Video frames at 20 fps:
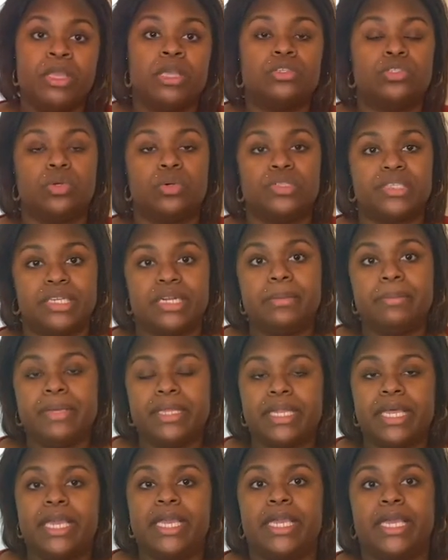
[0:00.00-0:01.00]
So it's gonna be
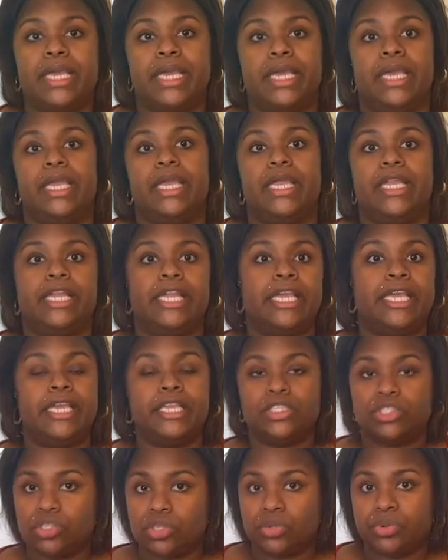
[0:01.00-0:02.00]
like an
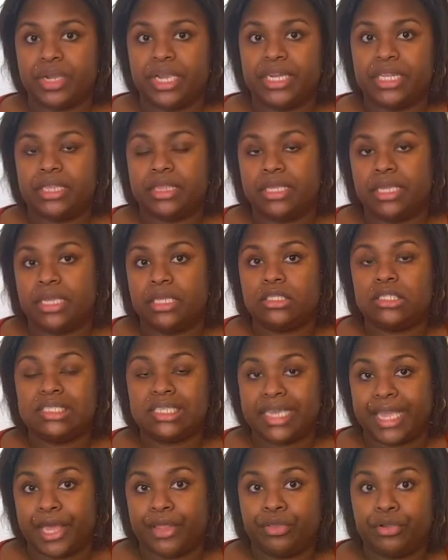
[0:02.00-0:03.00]
integrated thing
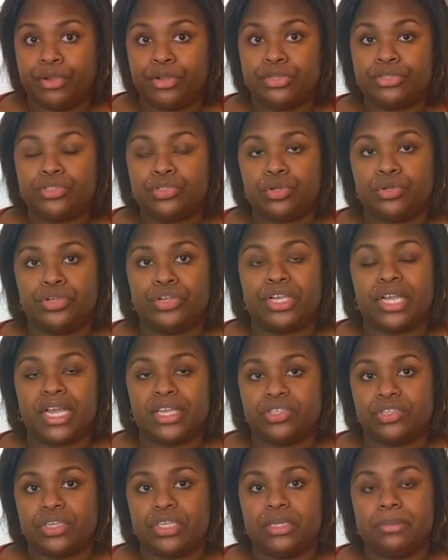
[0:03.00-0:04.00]
together. So you
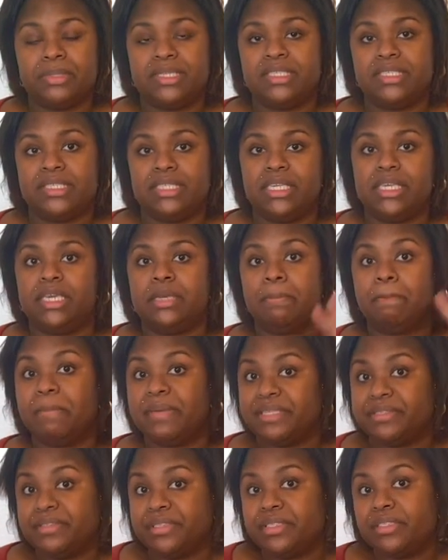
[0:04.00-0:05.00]
guys are gonna be seeing
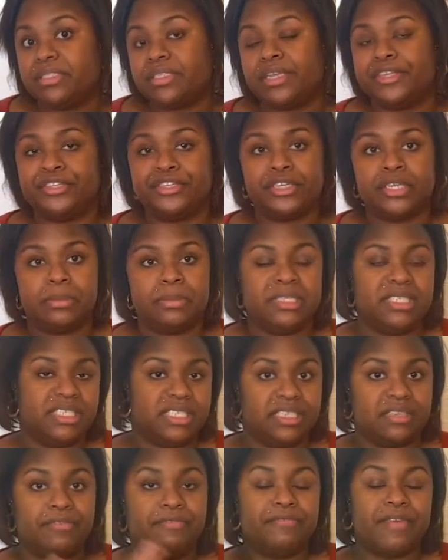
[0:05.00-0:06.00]
business and you're gonna be
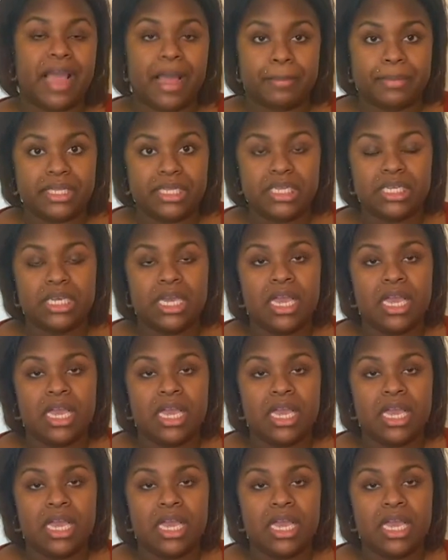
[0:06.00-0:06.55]
seeing family.